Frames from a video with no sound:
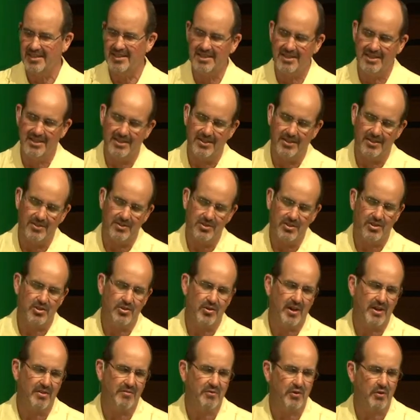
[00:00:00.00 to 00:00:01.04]
you know to
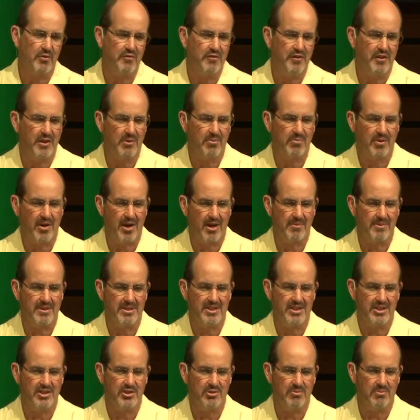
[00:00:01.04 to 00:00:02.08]
try to fulfill a promise
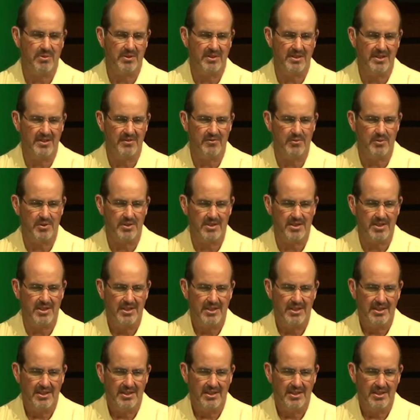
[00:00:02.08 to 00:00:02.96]
that you believed was